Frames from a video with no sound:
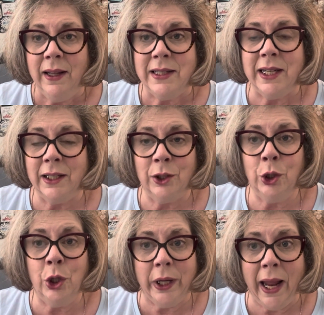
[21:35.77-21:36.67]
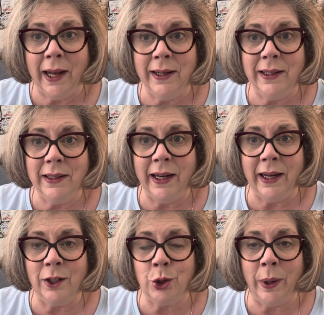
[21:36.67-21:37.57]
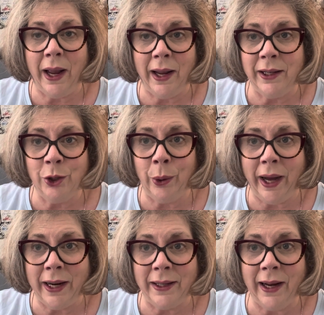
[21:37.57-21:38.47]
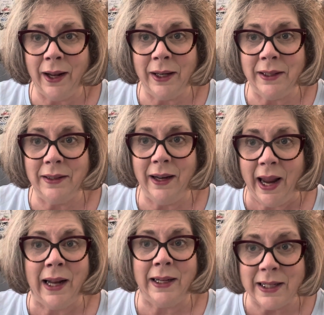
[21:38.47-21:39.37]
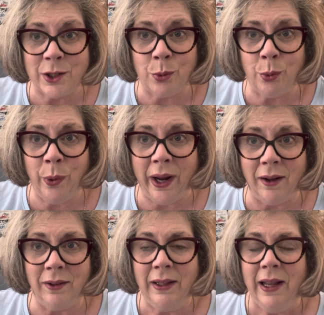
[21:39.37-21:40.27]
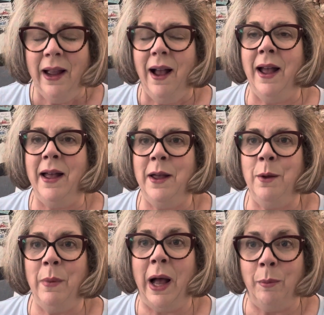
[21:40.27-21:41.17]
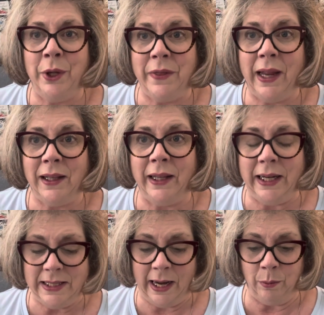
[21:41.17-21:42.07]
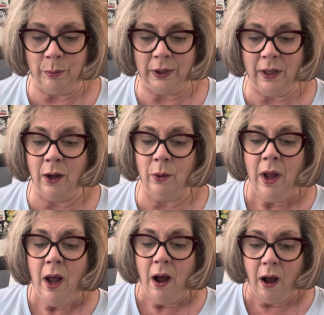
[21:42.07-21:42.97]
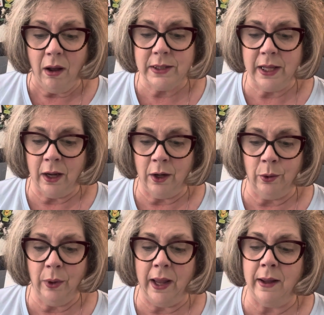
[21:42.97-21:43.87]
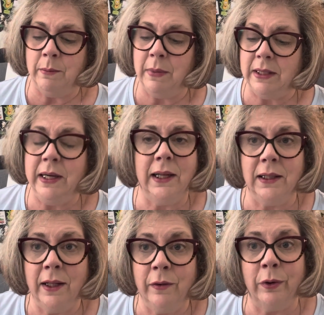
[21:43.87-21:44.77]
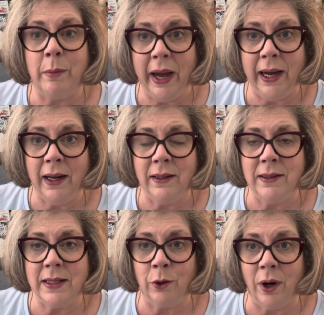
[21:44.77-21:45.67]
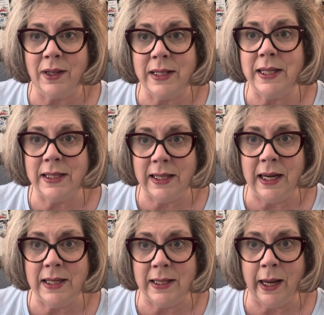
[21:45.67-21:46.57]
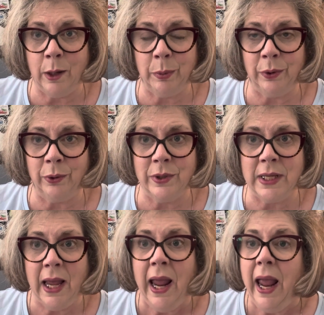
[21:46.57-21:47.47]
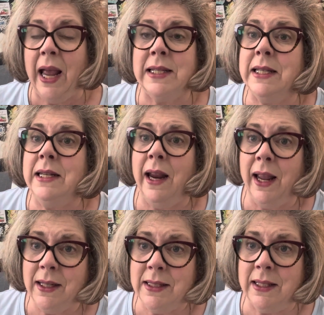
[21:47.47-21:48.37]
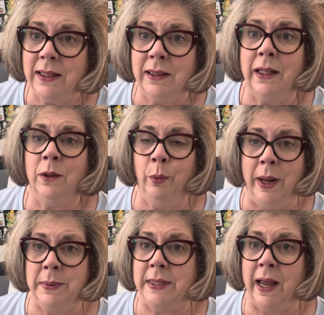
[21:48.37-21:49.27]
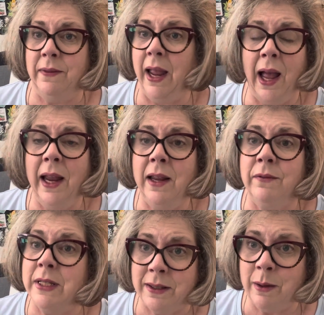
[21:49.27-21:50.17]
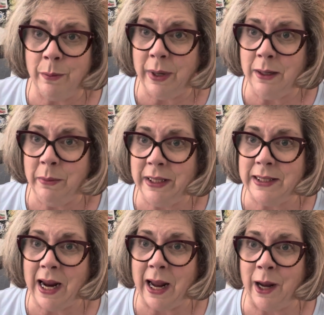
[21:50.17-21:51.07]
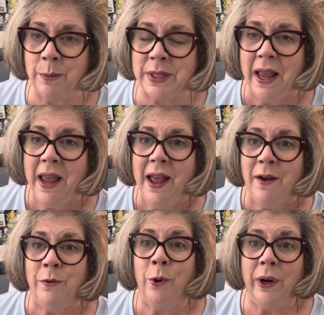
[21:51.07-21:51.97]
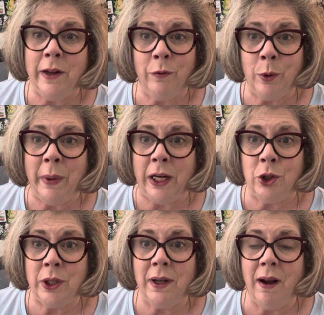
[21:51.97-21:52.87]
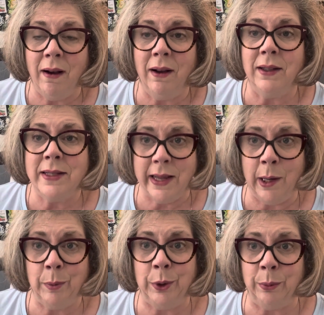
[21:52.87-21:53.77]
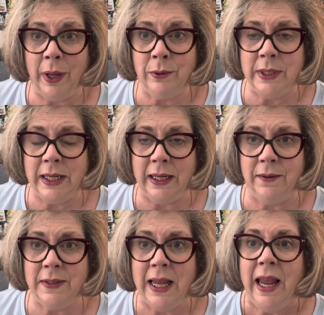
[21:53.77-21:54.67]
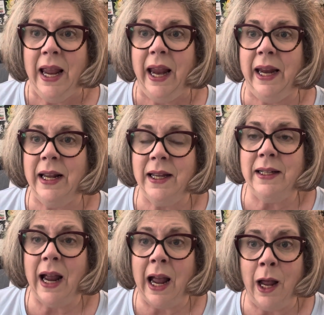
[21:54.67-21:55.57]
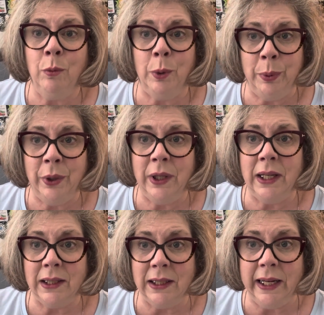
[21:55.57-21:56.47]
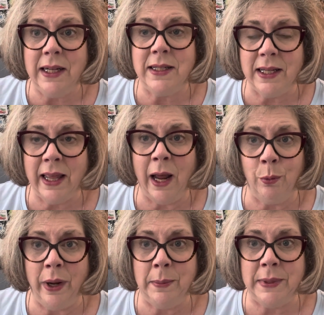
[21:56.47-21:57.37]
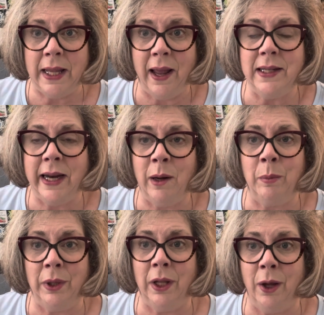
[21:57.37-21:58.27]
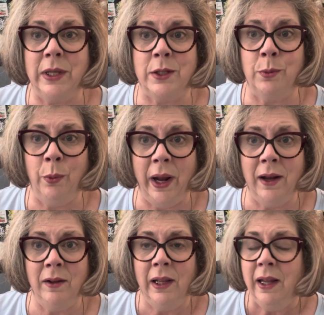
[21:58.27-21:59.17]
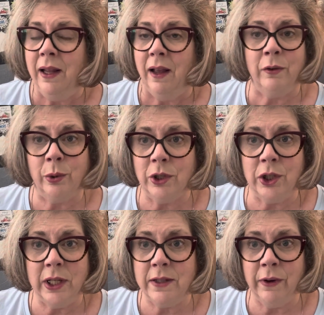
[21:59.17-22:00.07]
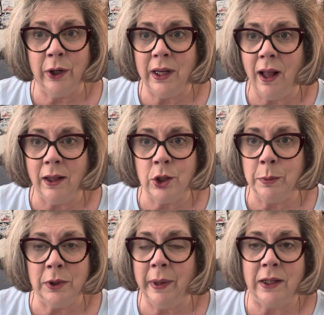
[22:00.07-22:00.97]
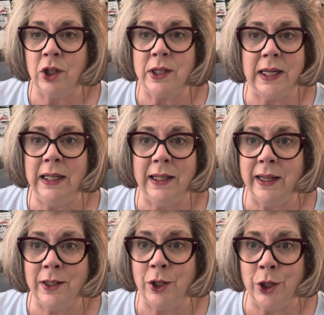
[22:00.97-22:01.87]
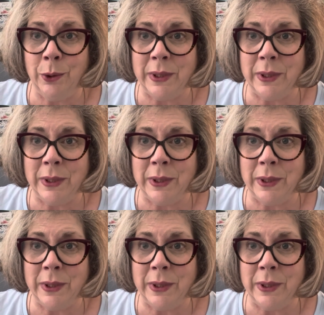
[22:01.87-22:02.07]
to look at it and try your hand at it as well. I'll put that link down below. Also, Nicola from Hands Across the Sea Samplers has an excellent website that I have visited many times for information on sampler motifs. And I will put a link to that website down below as well. Of course, she's very knowledgeable about just anything to do with